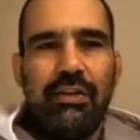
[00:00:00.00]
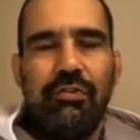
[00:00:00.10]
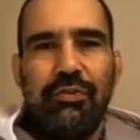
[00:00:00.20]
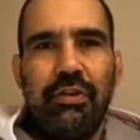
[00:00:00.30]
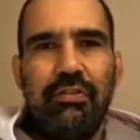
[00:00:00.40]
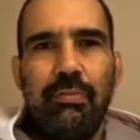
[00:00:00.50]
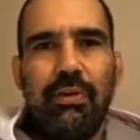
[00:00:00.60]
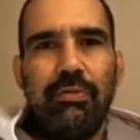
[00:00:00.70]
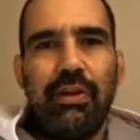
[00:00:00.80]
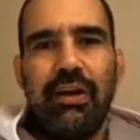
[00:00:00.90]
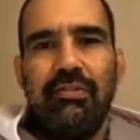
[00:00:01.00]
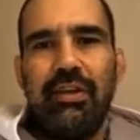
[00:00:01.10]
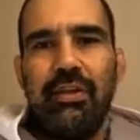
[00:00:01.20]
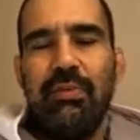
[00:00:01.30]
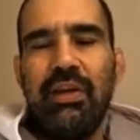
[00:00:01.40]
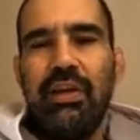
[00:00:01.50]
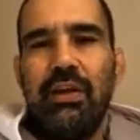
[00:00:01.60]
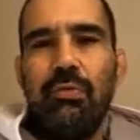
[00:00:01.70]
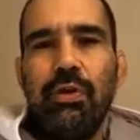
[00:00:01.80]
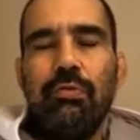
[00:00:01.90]
The difference in between us and the
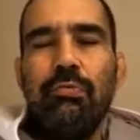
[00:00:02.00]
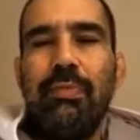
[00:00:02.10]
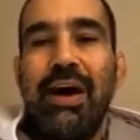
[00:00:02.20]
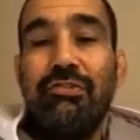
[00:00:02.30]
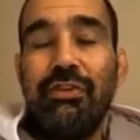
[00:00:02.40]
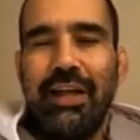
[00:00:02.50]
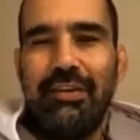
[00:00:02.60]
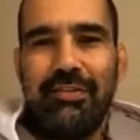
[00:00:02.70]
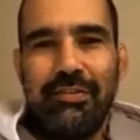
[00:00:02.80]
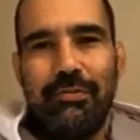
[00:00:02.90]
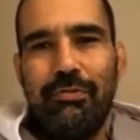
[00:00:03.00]
beginner, we do much less.